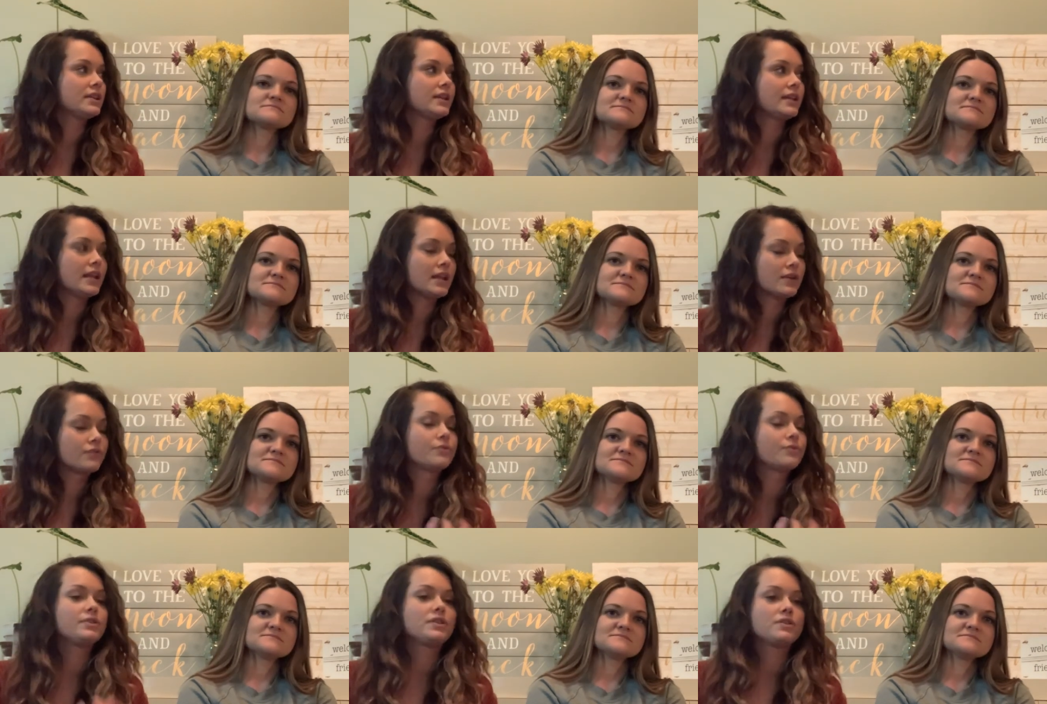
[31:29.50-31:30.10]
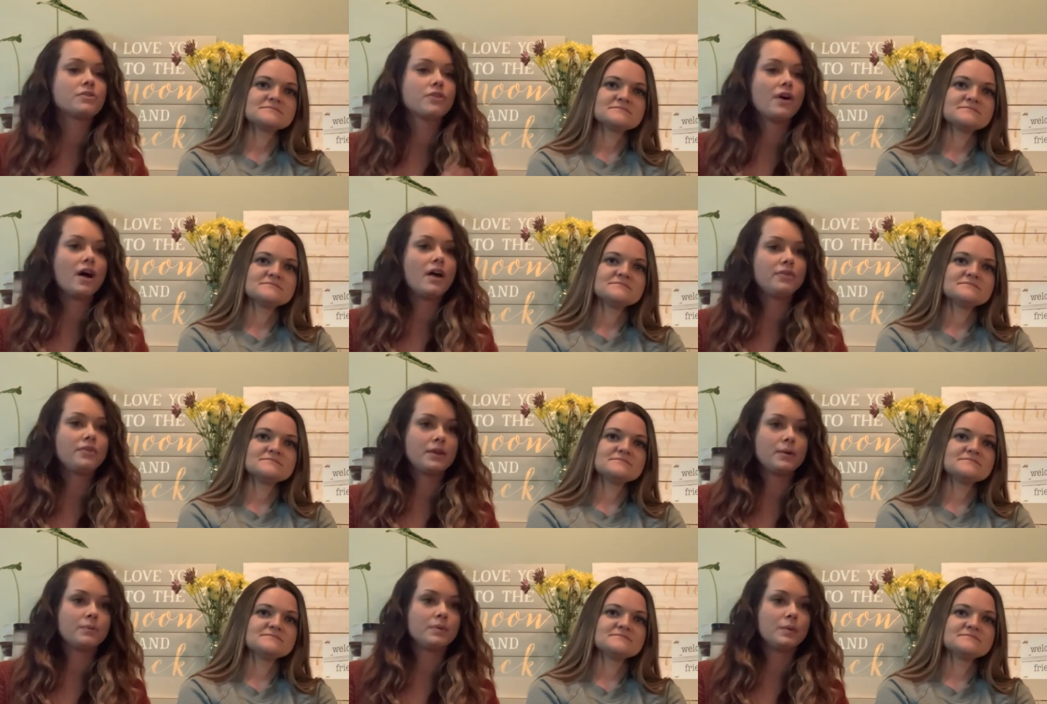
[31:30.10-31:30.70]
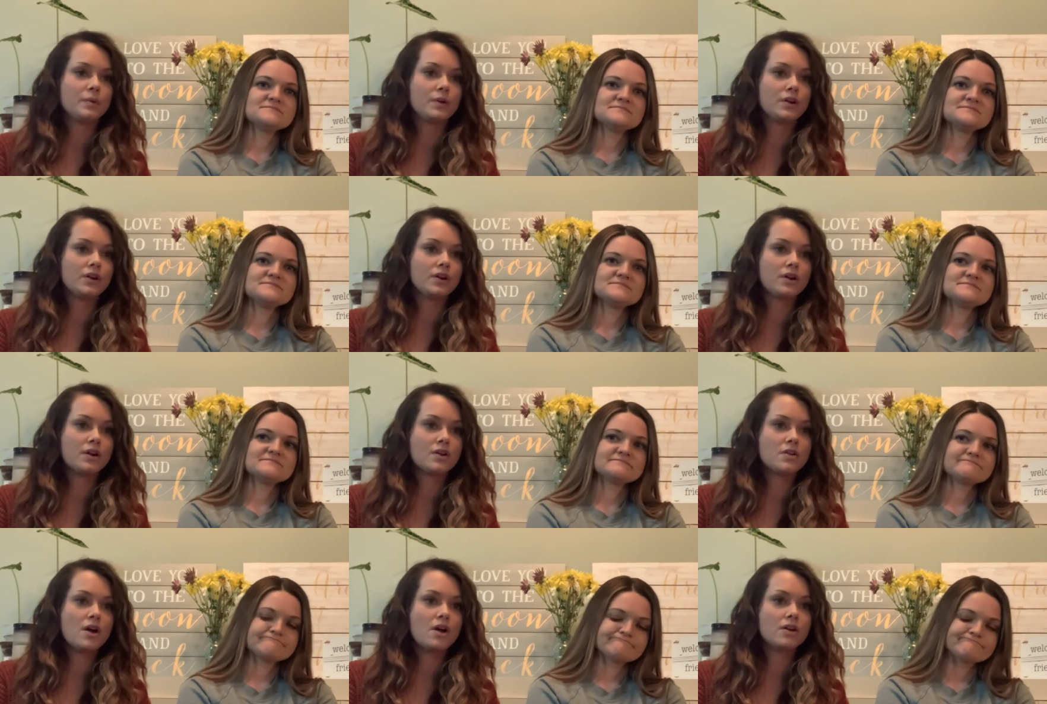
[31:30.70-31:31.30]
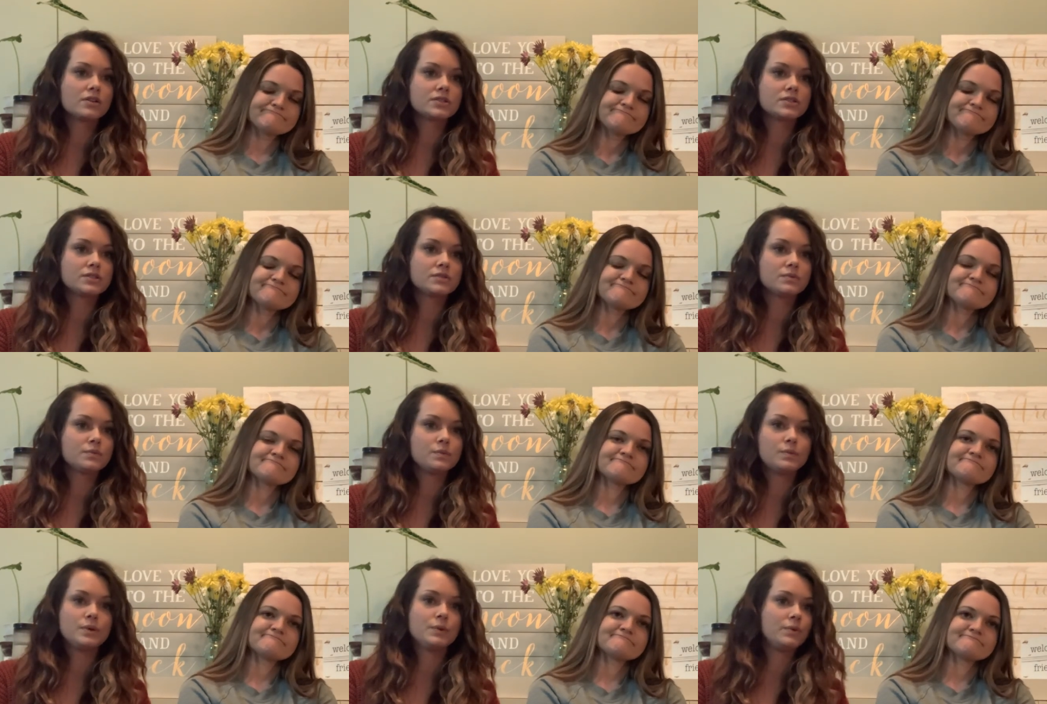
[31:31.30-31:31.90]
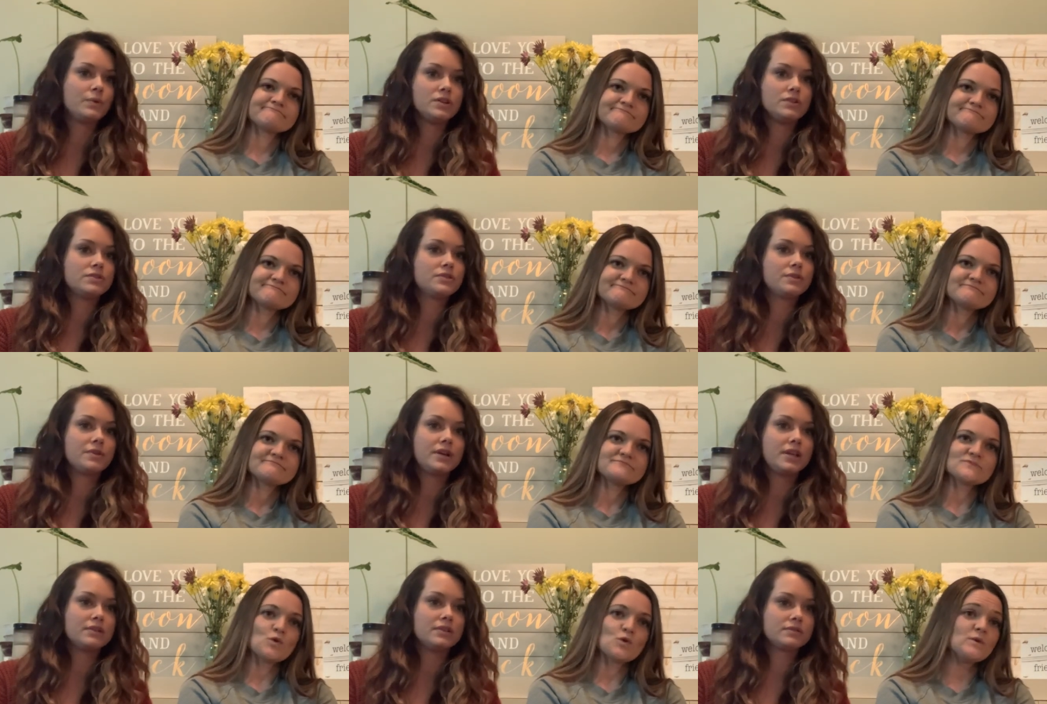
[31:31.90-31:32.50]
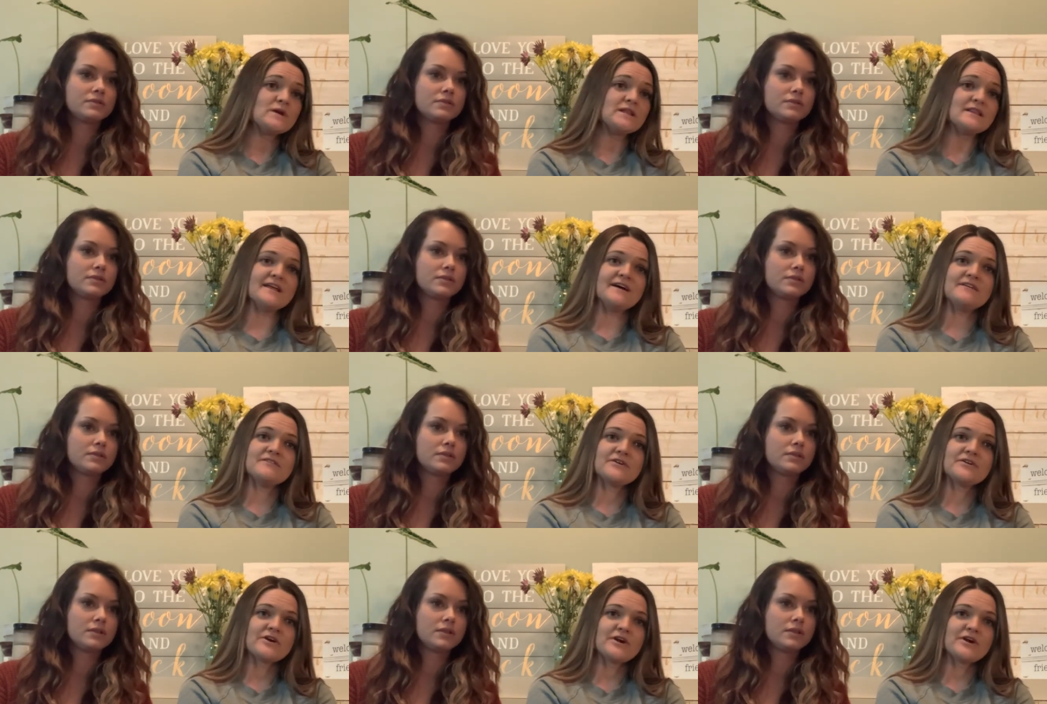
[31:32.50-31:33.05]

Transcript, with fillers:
Speaker 1: if we thought that we would hurt our dogs. We wouldn't do it. We love our